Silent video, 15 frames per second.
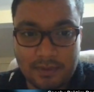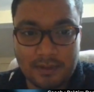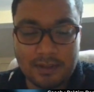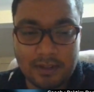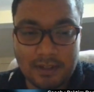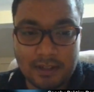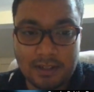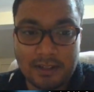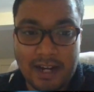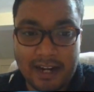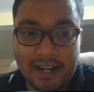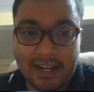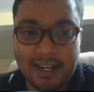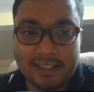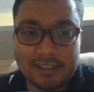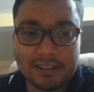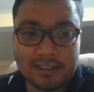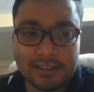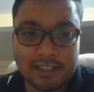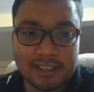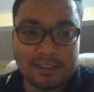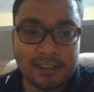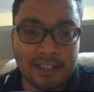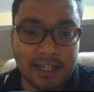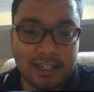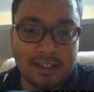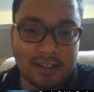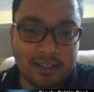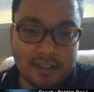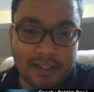analysis says that
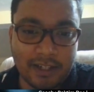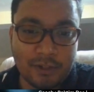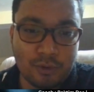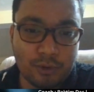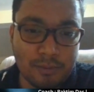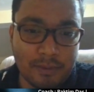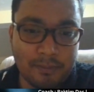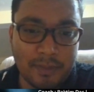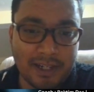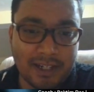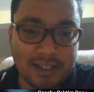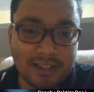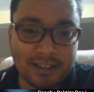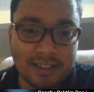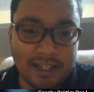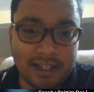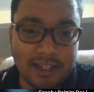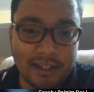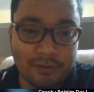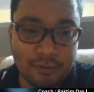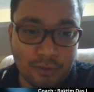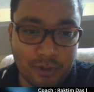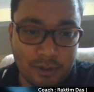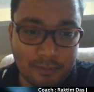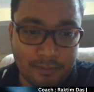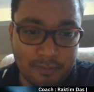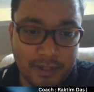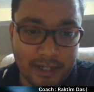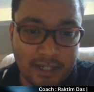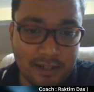it would be better that if you had
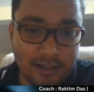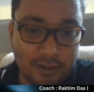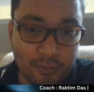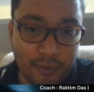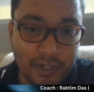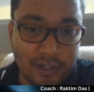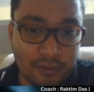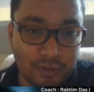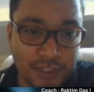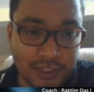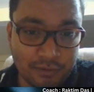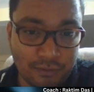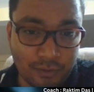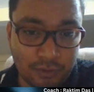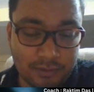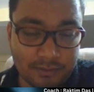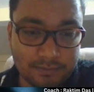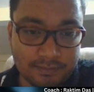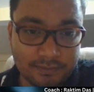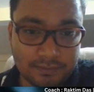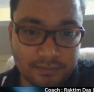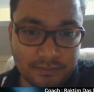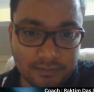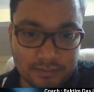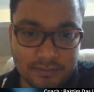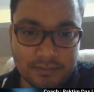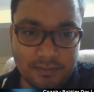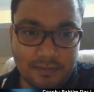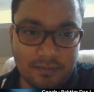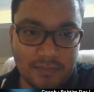played queen to g4,
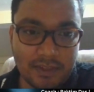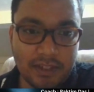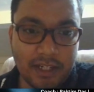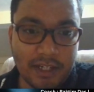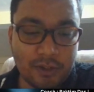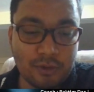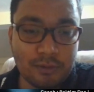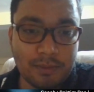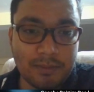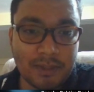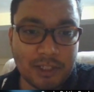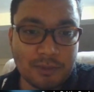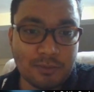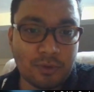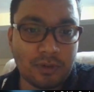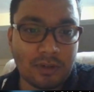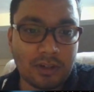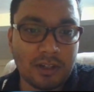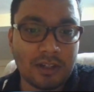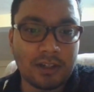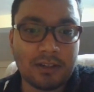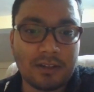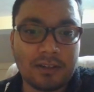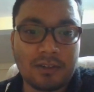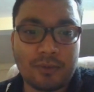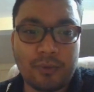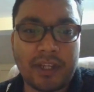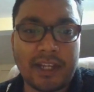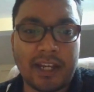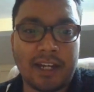it would be much more
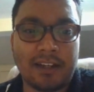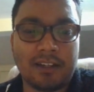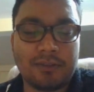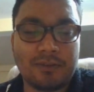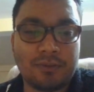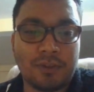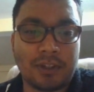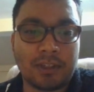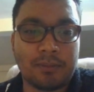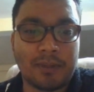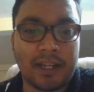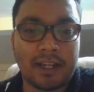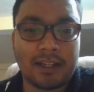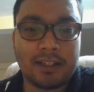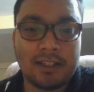quick end for the black.